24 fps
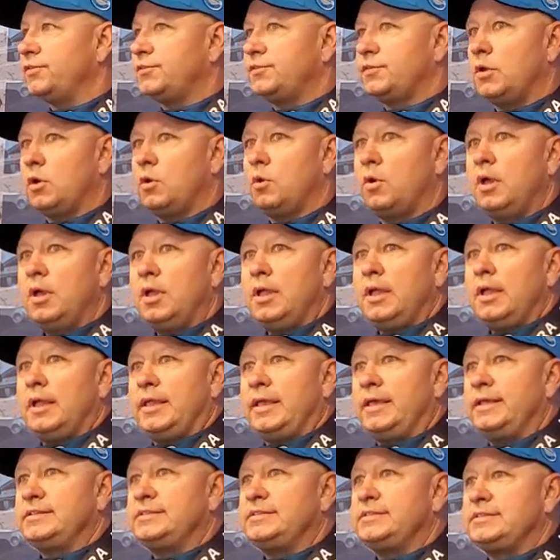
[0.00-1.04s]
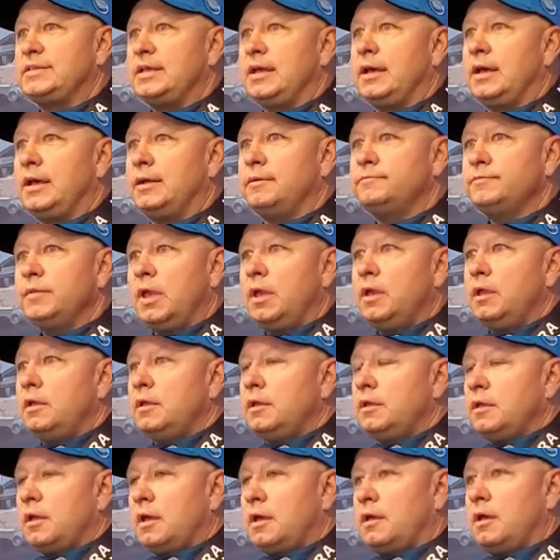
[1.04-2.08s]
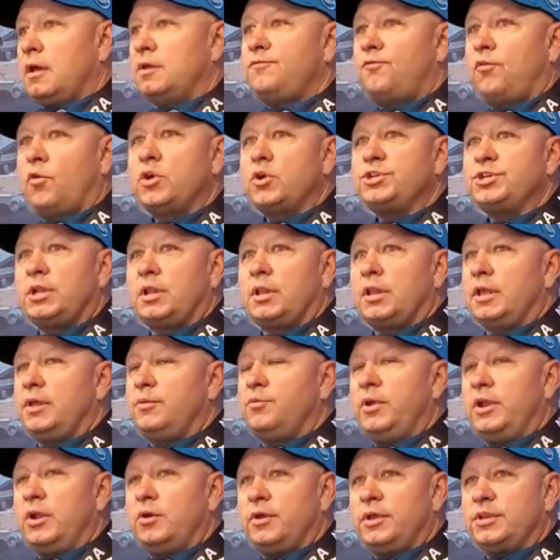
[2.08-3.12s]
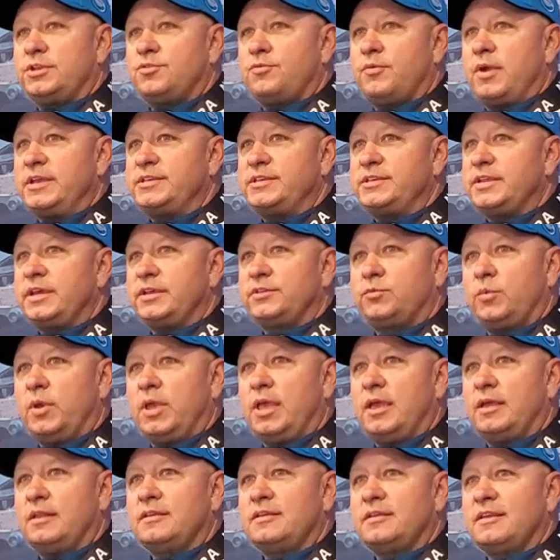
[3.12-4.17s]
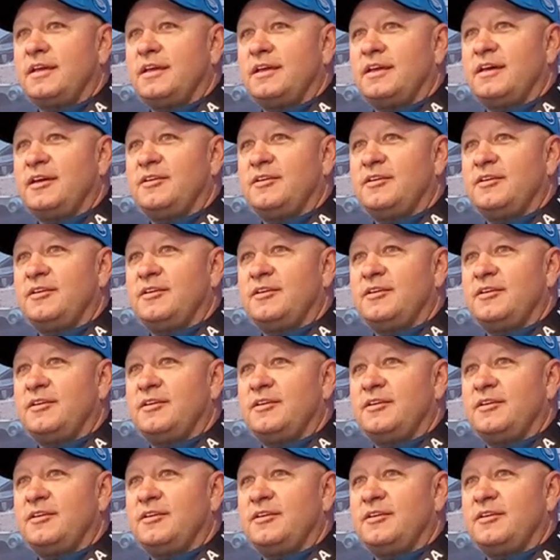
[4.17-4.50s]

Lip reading: So it's unfortunately we don't get to race next weekend.